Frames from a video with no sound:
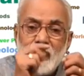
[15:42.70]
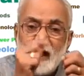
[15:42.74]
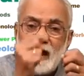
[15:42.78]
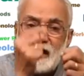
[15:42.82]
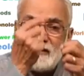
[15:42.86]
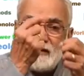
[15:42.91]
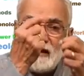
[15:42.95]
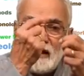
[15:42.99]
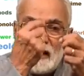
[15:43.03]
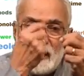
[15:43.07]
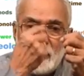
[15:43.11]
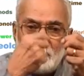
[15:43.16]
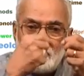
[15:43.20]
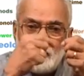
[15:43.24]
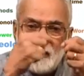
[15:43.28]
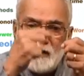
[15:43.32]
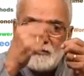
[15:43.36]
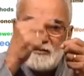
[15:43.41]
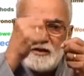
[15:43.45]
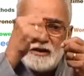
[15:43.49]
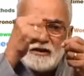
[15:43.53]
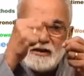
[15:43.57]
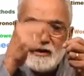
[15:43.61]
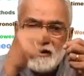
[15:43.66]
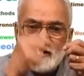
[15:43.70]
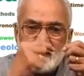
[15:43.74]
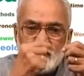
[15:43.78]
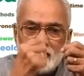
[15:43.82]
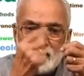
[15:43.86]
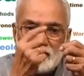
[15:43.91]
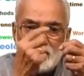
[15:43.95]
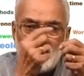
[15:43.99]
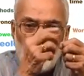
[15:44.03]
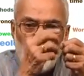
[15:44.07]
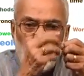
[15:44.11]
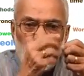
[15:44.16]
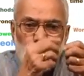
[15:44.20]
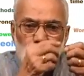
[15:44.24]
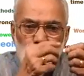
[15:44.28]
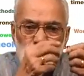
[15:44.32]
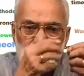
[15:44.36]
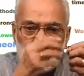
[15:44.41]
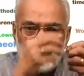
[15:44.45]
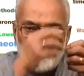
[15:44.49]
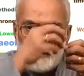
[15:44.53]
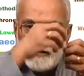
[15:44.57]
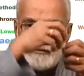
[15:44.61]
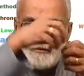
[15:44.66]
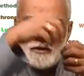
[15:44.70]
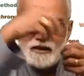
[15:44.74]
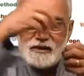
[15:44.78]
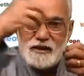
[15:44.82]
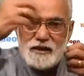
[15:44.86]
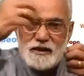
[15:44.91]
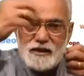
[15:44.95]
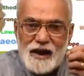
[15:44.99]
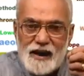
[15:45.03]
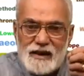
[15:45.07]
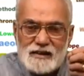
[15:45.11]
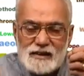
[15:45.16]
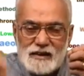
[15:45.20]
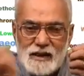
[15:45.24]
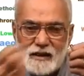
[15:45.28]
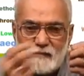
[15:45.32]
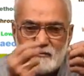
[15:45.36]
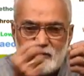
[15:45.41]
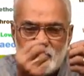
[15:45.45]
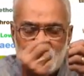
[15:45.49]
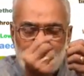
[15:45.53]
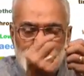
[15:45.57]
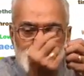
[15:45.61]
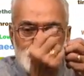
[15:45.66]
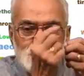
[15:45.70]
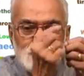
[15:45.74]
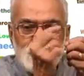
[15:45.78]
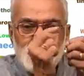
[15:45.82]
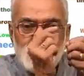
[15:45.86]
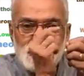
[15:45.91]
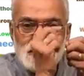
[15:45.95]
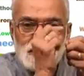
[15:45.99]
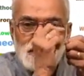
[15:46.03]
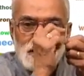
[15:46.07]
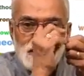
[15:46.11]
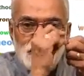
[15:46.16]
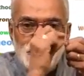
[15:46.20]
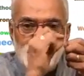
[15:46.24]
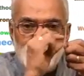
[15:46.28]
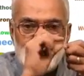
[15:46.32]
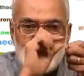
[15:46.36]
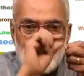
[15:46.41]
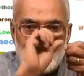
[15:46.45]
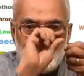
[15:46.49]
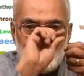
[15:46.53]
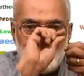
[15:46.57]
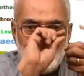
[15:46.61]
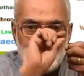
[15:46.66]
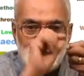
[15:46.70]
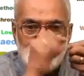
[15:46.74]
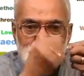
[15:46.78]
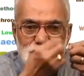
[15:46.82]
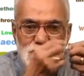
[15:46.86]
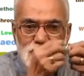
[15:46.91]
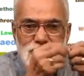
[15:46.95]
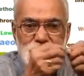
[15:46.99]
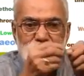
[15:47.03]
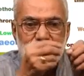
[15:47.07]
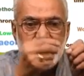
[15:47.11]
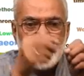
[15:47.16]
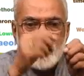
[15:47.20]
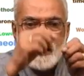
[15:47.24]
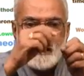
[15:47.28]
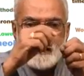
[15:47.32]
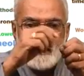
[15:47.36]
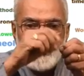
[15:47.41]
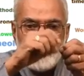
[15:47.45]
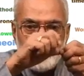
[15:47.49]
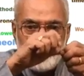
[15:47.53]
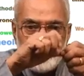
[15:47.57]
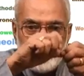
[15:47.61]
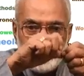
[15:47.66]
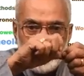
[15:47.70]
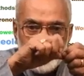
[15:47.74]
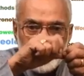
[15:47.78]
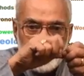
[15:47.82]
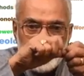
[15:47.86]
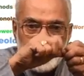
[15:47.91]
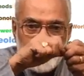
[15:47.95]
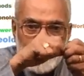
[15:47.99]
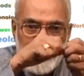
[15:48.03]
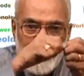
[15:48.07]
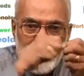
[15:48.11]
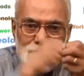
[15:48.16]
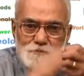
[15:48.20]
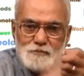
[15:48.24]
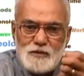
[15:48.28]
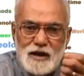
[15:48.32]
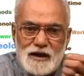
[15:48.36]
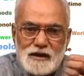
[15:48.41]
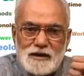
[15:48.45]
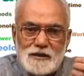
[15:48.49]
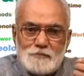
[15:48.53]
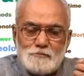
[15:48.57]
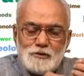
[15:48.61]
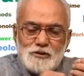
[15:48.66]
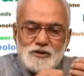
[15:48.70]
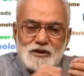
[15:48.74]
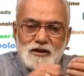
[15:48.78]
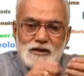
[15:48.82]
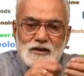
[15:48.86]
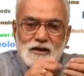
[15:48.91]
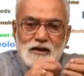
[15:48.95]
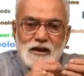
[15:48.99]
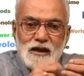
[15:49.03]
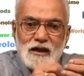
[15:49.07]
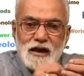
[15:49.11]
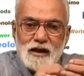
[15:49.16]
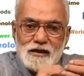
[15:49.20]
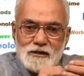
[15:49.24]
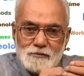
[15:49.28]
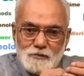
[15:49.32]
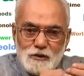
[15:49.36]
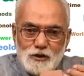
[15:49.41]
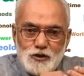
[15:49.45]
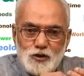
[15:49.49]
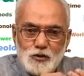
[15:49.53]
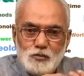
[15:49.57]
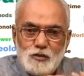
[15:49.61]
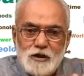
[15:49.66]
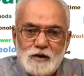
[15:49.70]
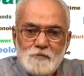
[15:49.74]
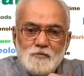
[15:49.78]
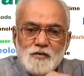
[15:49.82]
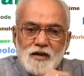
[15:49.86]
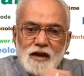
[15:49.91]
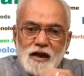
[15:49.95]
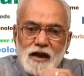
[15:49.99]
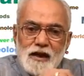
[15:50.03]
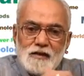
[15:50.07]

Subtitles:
and in the lip of the holes from where the gas comes out, there will be some deposit, and they will scrape that deposit as bitumen,